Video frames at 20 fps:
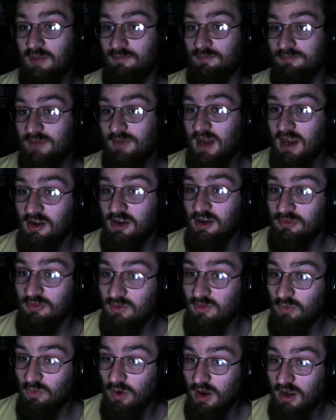end model, they
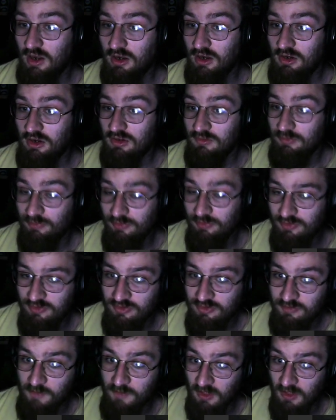wanted
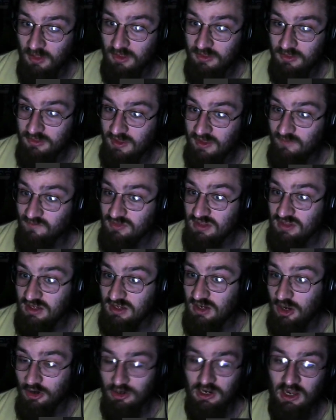about
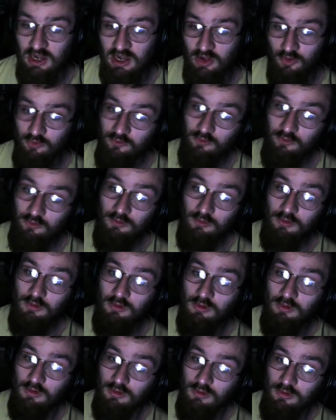$1,700.
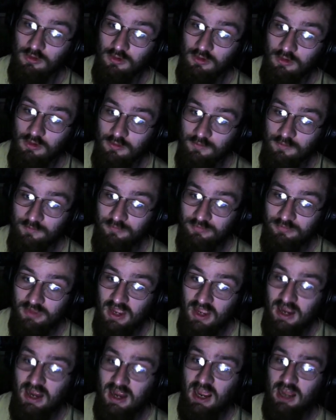
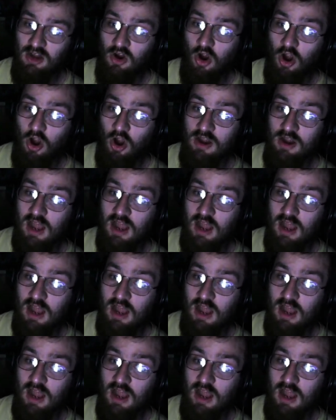And R9